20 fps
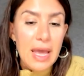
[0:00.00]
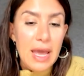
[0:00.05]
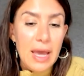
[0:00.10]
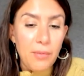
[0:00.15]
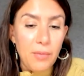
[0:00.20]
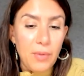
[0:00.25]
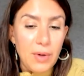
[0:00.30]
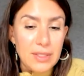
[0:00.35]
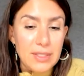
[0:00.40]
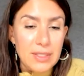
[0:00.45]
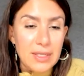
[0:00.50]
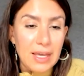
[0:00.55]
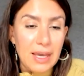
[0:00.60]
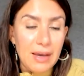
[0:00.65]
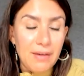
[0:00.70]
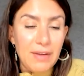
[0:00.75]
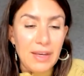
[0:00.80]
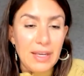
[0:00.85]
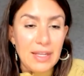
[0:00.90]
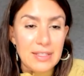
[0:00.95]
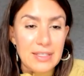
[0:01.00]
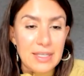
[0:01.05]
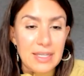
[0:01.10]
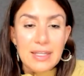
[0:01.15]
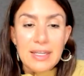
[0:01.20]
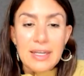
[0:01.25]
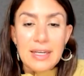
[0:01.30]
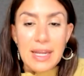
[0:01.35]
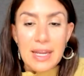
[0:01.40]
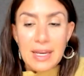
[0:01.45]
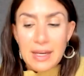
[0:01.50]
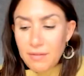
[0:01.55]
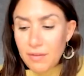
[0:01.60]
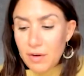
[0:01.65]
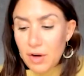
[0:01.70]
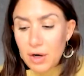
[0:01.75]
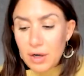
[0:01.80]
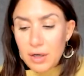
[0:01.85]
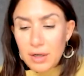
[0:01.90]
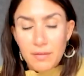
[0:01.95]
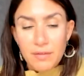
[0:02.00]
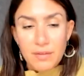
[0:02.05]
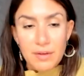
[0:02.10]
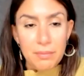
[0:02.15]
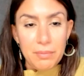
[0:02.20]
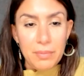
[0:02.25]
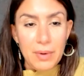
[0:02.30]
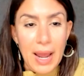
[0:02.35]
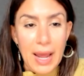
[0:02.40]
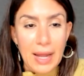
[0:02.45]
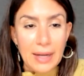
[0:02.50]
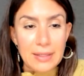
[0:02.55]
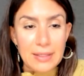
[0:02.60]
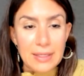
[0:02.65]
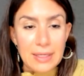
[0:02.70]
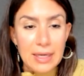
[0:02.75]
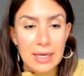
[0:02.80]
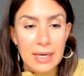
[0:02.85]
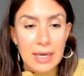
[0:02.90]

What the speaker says: And once again, it's in the native cart of the brand.